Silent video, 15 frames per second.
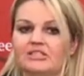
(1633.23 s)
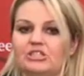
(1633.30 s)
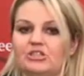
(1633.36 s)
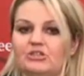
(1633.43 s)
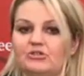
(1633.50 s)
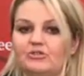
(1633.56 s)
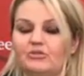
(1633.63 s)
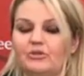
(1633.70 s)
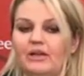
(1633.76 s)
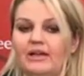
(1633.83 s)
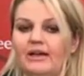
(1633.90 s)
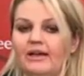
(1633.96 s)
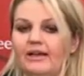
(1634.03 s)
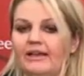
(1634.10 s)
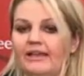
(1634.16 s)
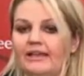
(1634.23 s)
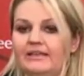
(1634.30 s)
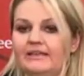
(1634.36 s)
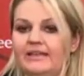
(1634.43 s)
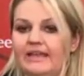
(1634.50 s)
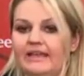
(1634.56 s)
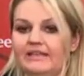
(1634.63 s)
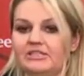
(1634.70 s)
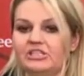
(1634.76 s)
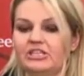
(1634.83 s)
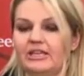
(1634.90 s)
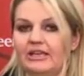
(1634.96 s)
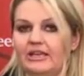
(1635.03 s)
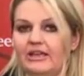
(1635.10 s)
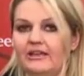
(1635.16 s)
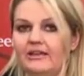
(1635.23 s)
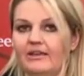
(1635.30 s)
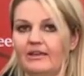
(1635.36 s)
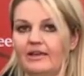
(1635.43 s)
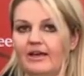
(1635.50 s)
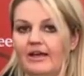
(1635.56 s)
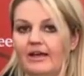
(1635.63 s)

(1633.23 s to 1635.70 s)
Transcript: to engage in